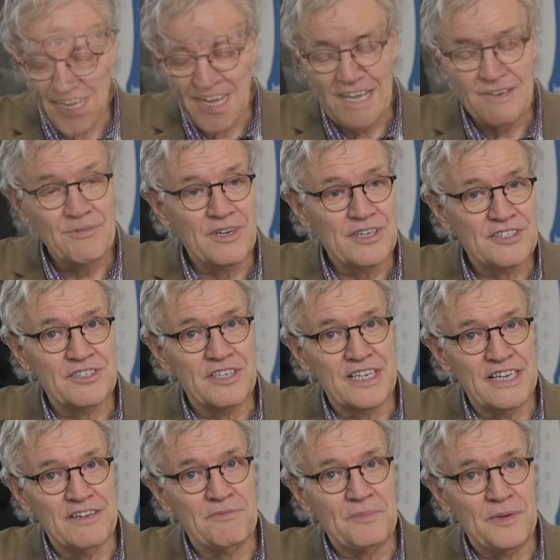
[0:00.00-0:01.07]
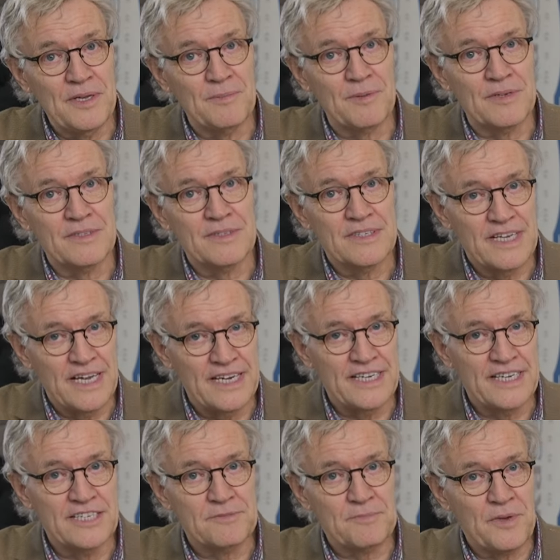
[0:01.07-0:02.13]
I want to give people
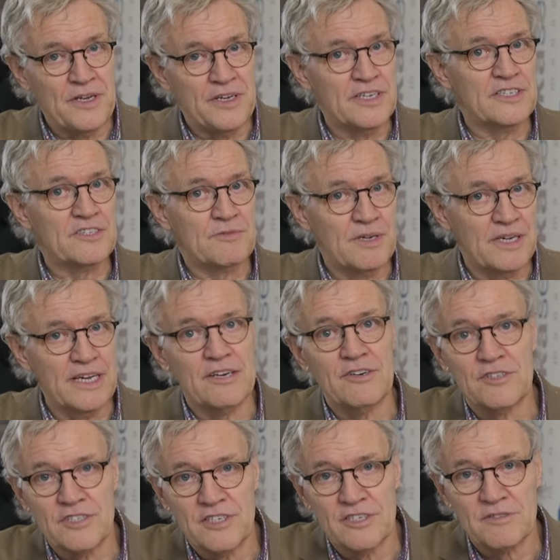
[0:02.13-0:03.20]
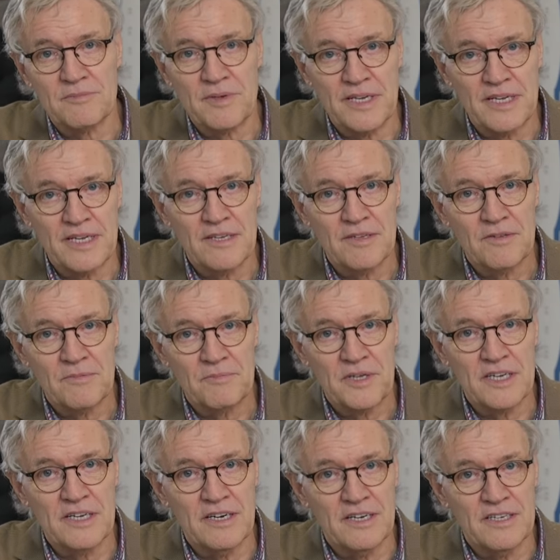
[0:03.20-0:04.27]
an experience with Lego Serious Play
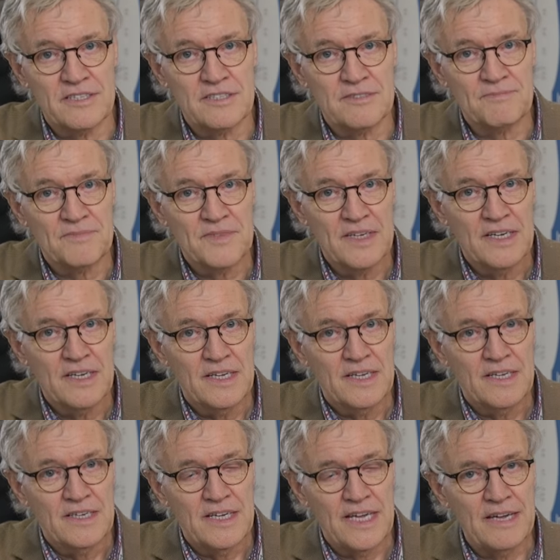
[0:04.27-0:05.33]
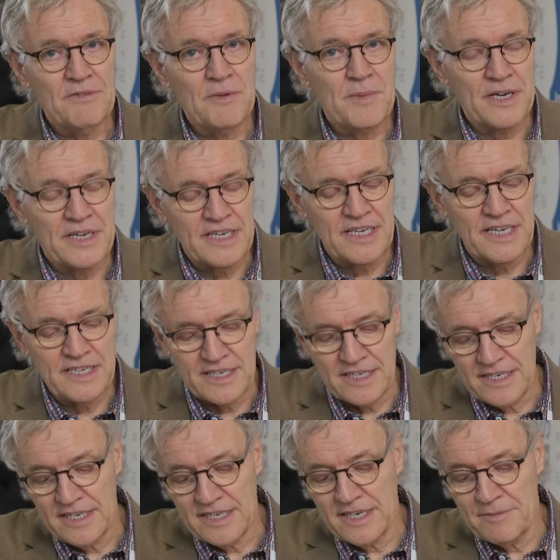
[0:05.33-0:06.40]
because Everybody can
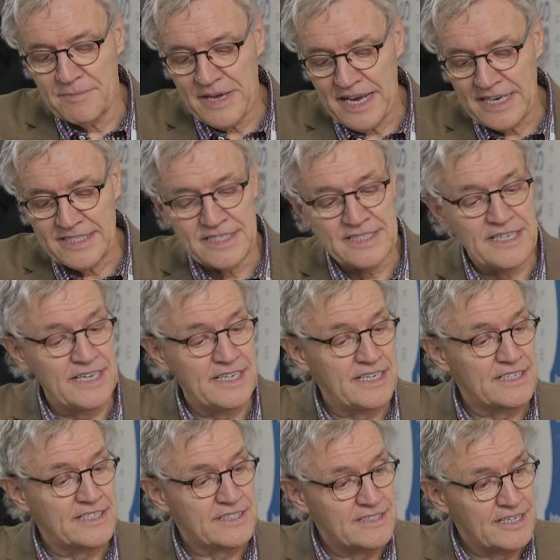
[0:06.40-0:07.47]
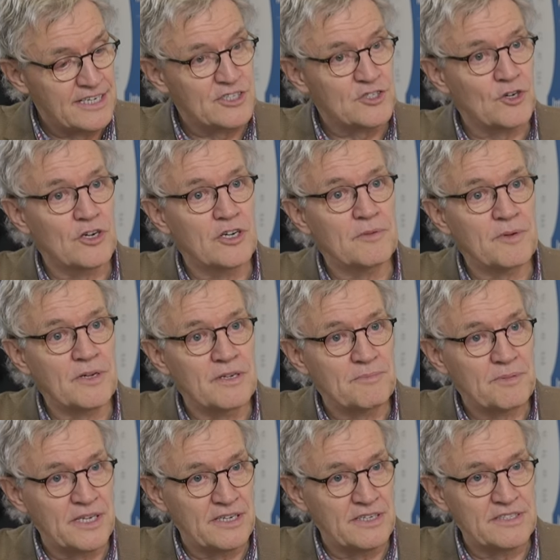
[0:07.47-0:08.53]
imagine that it's enjoyable
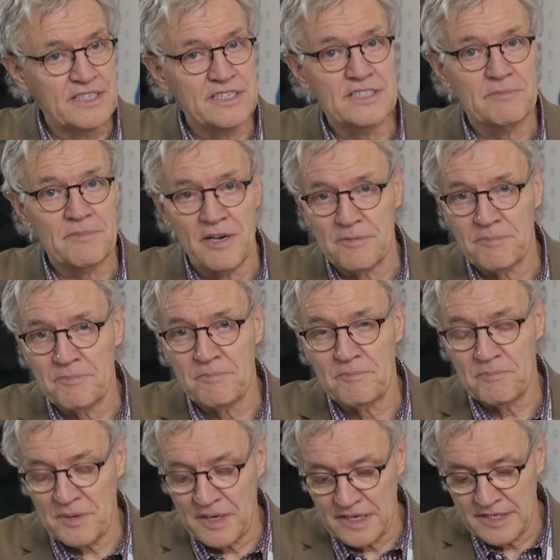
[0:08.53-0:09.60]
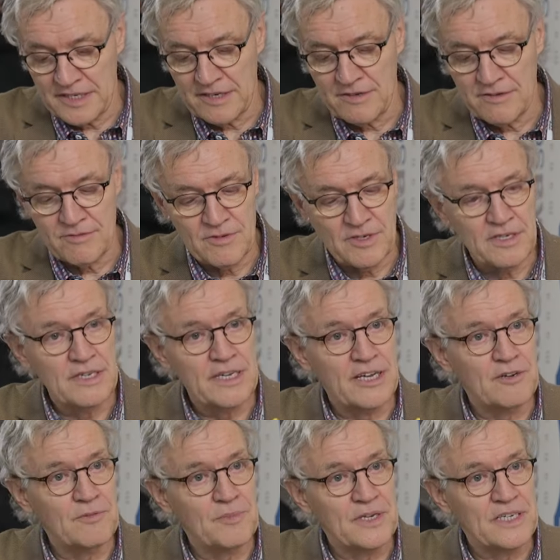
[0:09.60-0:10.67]
because it's about building with
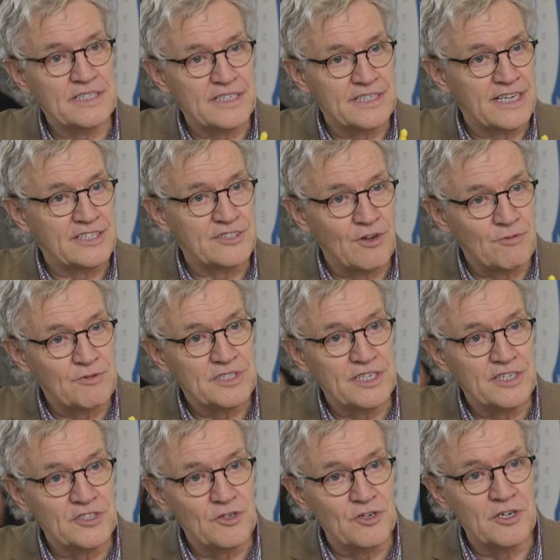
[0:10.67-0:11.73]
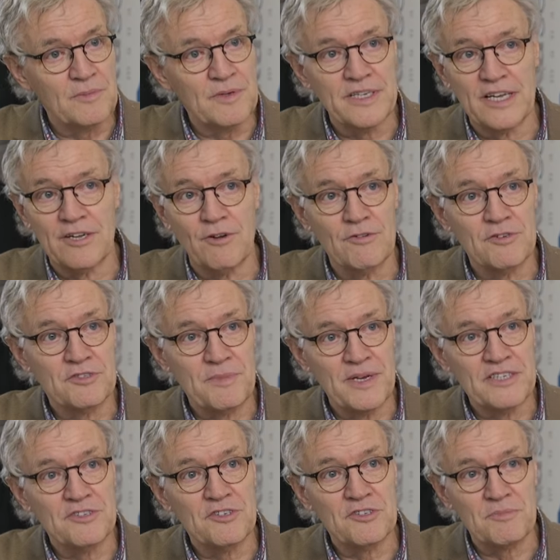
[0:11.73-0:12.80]
Lego bricks and that's always enjoyable, that always
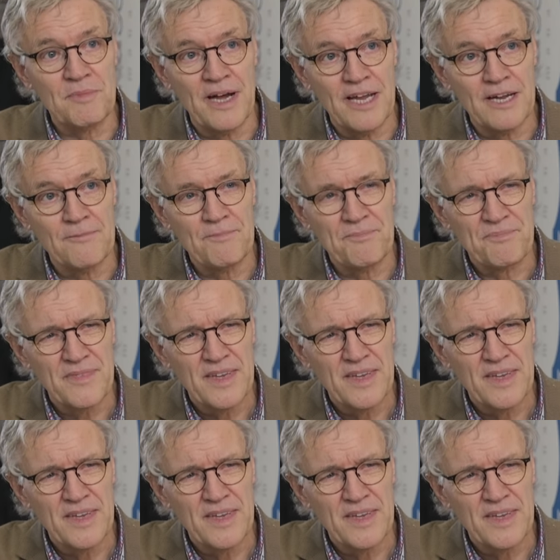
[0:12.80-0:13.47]
makes you smile.